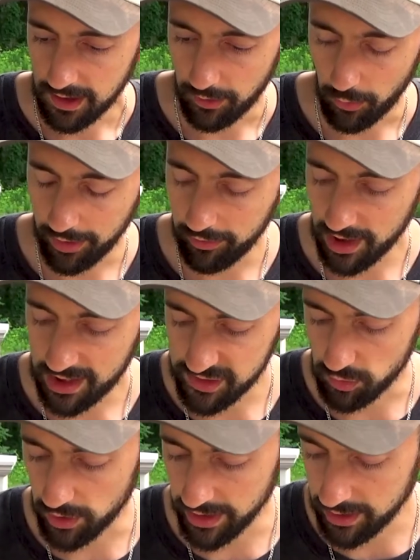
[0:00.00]
Whenever it
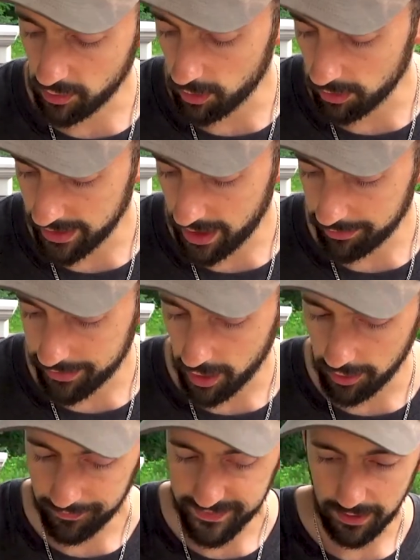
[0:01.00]
gets really cold out,
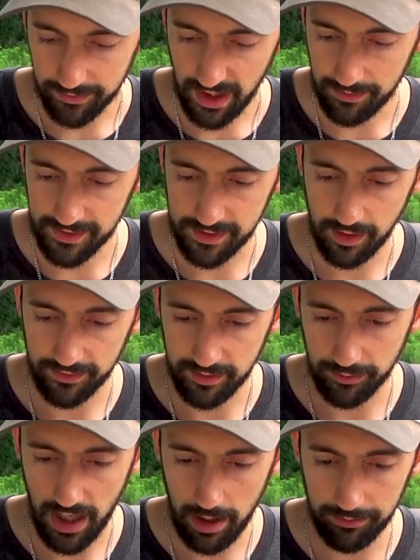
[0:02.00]
though, sometimes you have
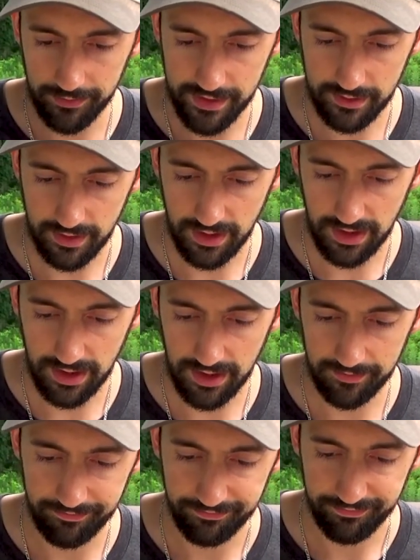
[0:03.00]
some problems
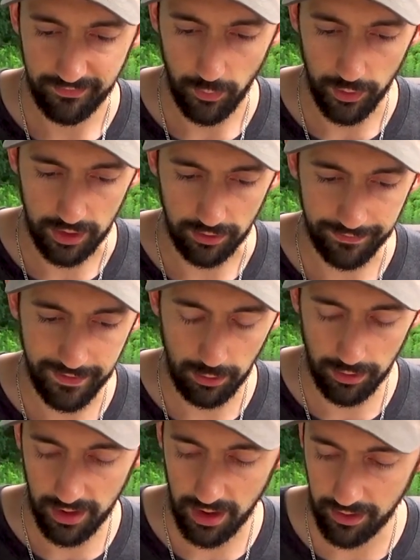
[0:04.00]
with your
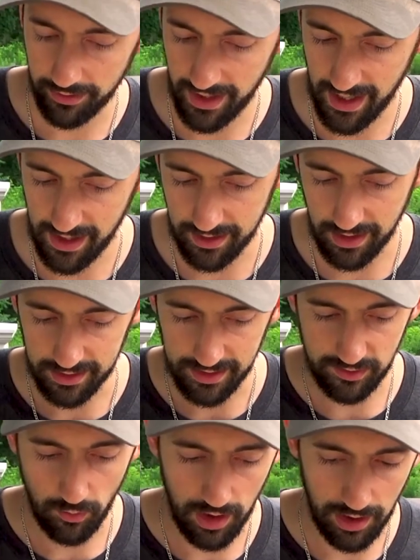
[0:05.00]
fuel and all that, and it
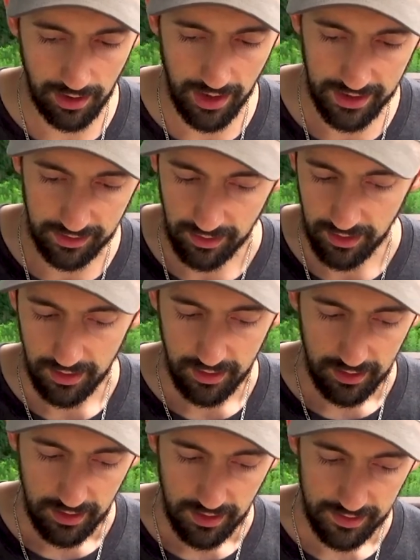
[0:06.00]
doesn't want to light.
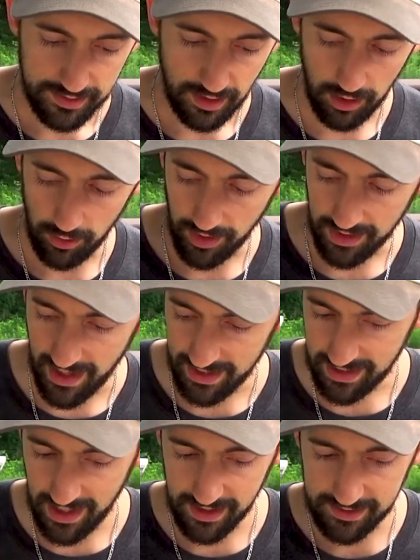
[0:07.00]
So in that
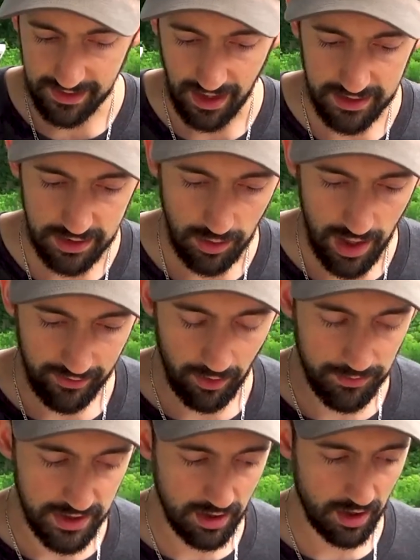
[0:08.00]
case, I do have a
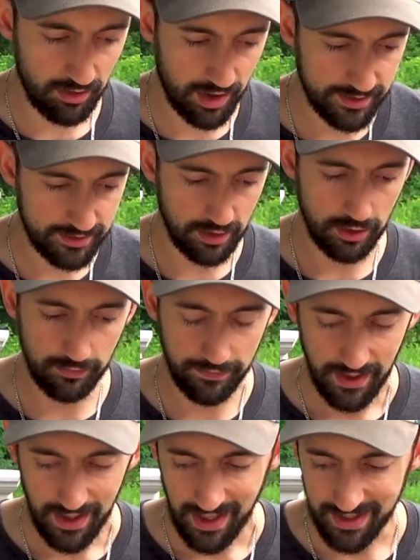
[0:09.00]
BRS stove.
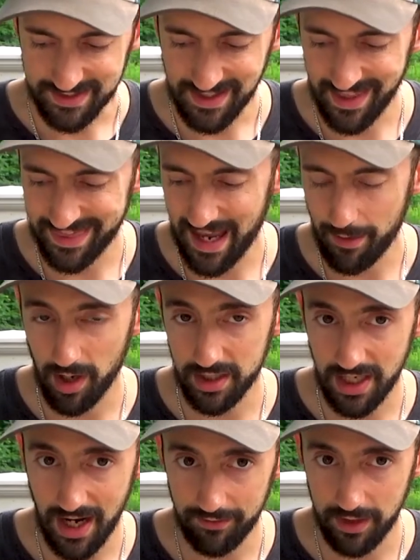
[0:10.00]
It's not that
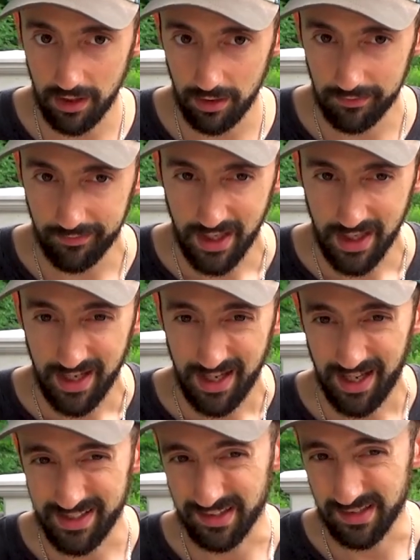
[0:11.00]
much heavier.
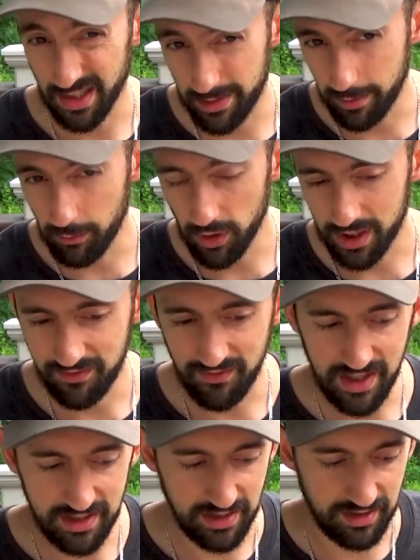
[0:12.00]
It's a little bit more
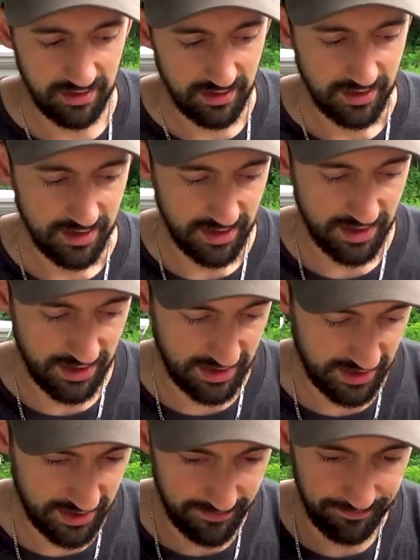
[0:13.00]
convenient,
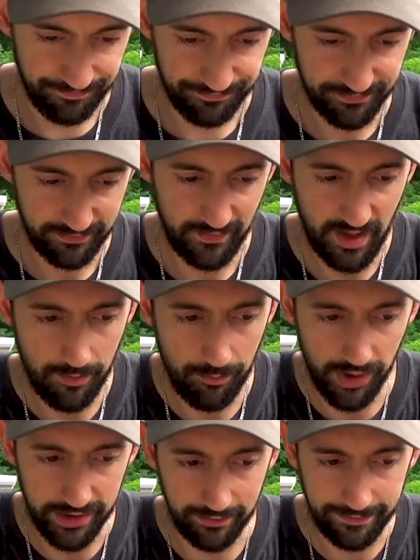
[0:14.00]

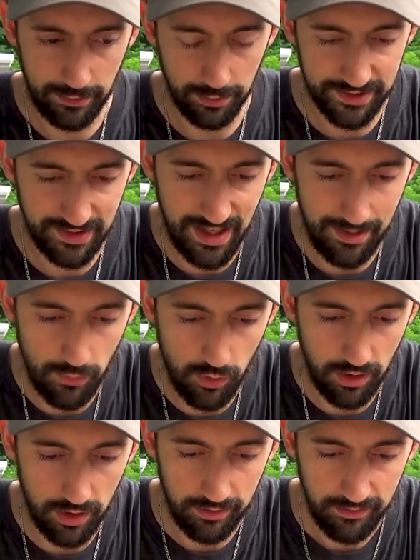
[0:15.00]
but the fuel's a lot
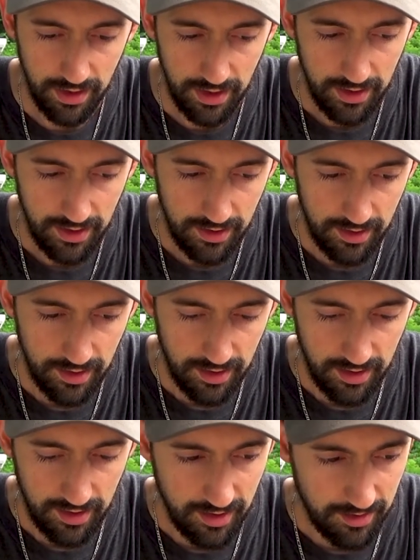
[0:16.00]
more.
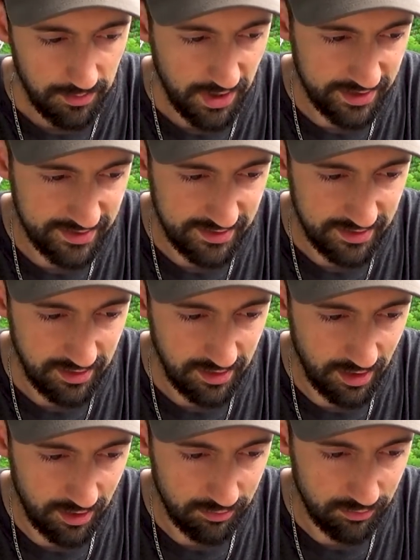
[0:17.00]
Plus, you
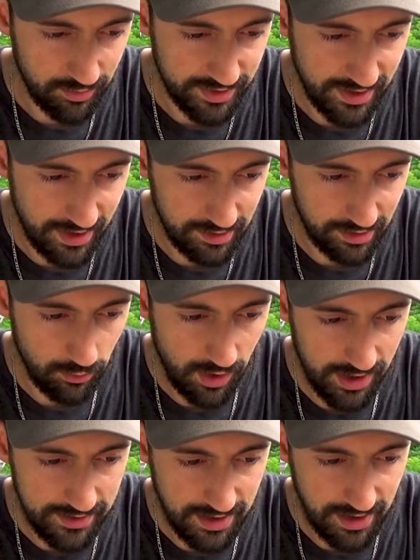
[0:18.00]
know, recycling
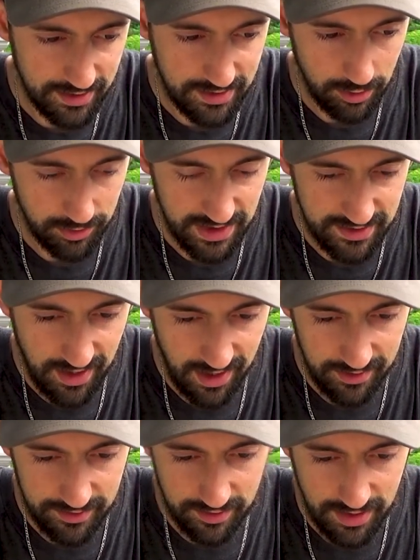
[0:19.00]
wise, you got to deal with these
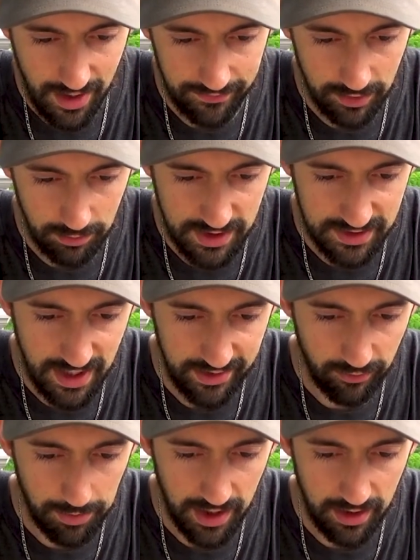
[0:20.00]
canisters after, which is kind
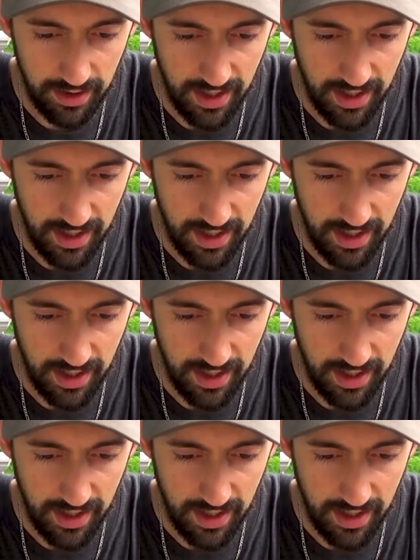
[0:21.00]
of a pain in the